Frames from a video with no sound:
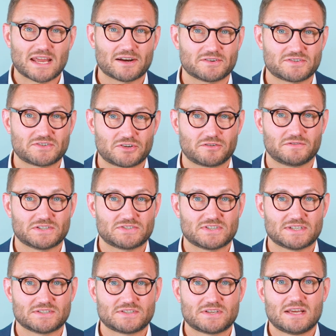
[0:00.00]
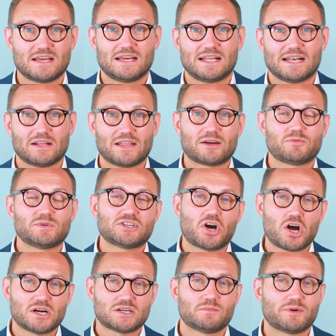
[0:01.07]
care services. Now, like we
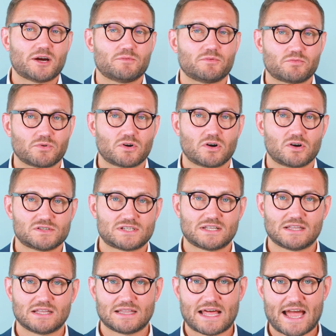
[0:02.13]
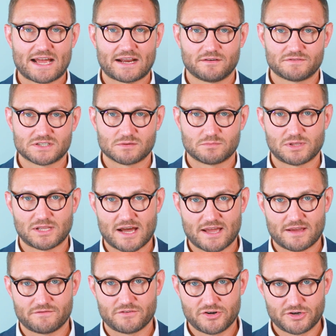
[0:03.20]
talked about with regards to the lack of supply
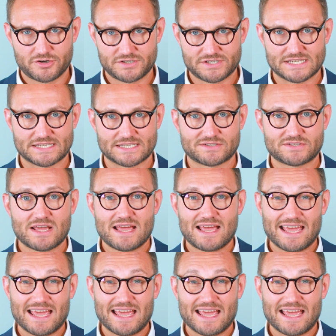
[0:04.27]
of nurses,